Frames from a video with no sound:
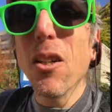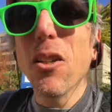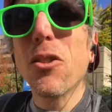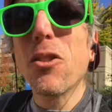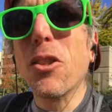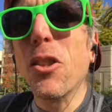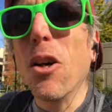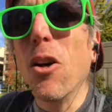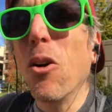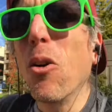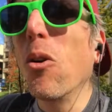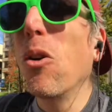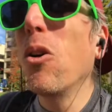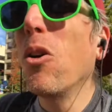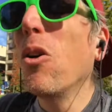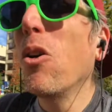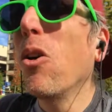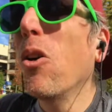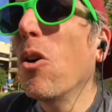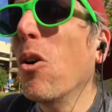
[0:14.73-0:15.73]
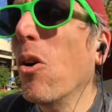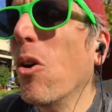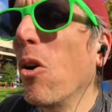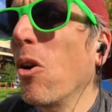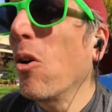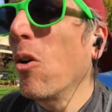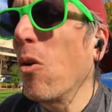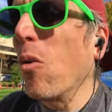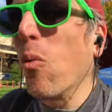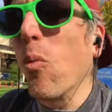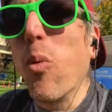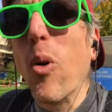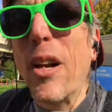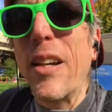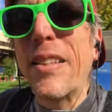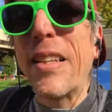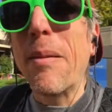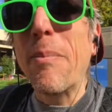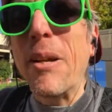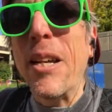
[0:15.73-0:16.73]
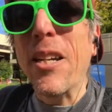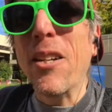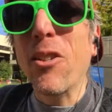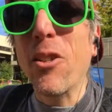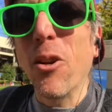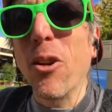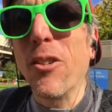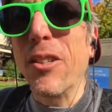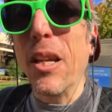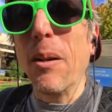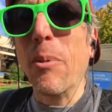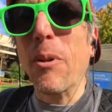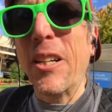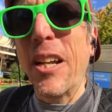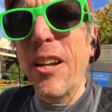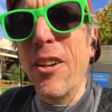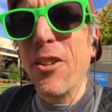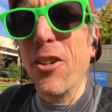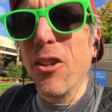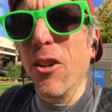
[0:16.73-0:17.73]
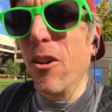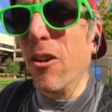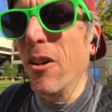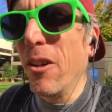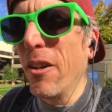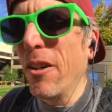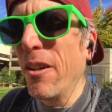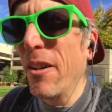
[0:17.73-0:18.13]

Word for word: So what does that mean towards a potential